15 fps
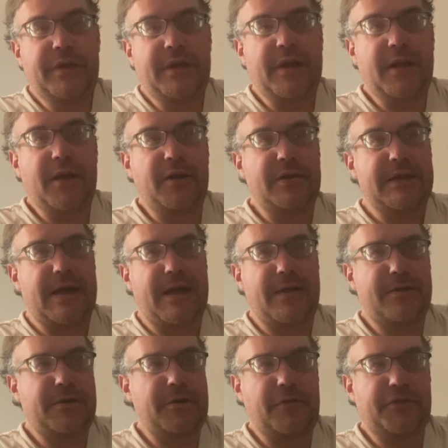and uh,
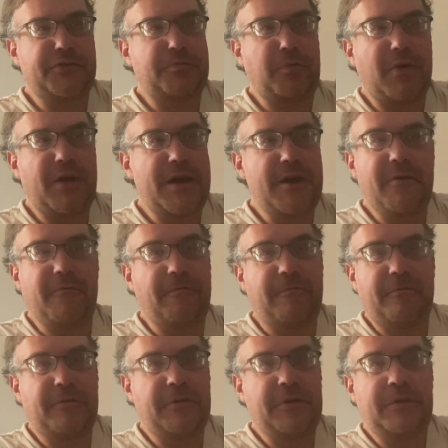you know, there's plenty of
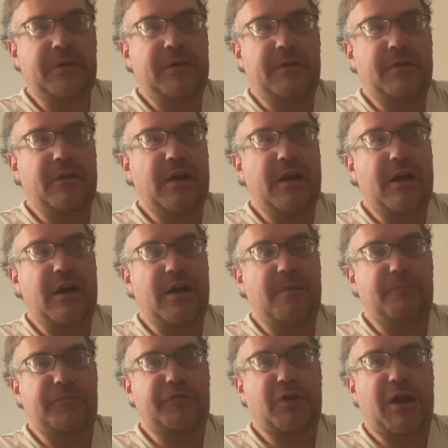
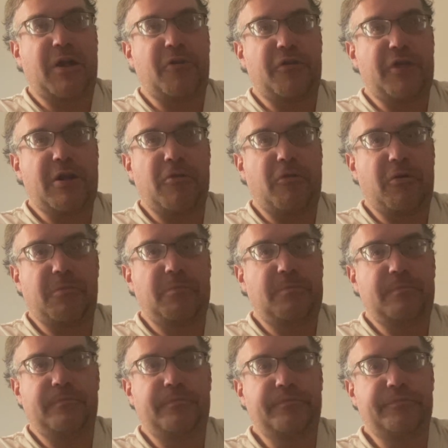um, trial and error
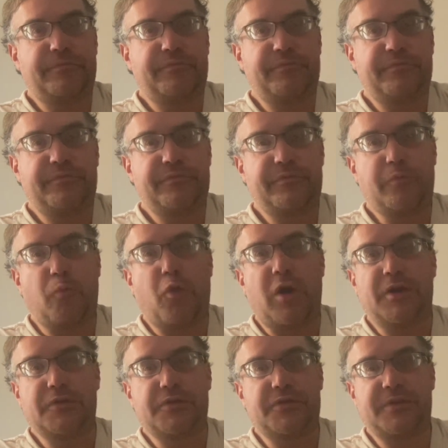
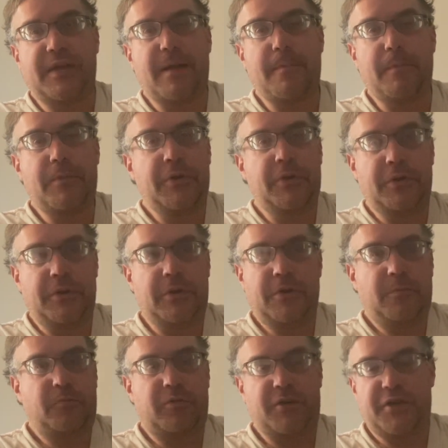ones. Um,
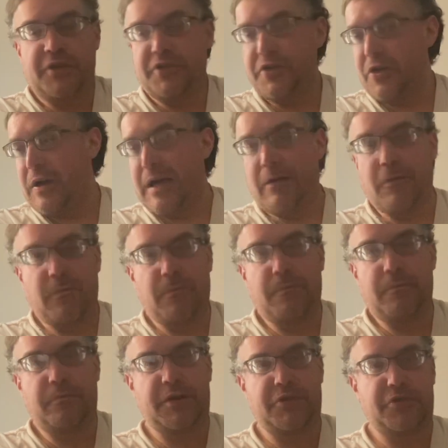pretty sure I'll
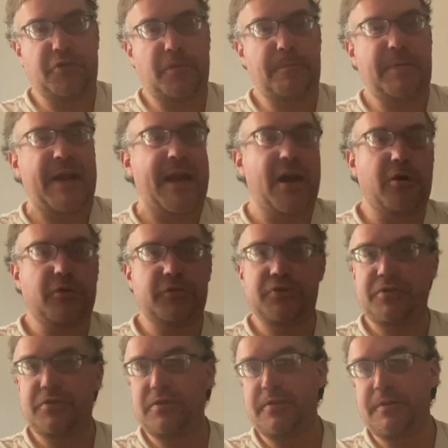pretty sure
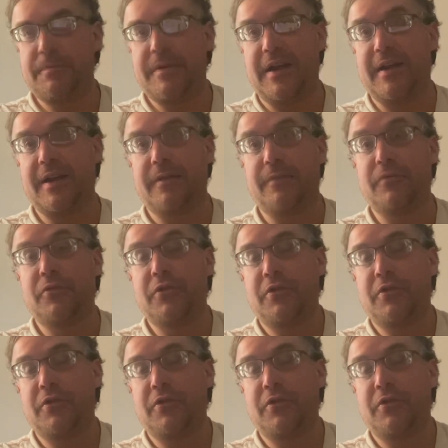Panoz in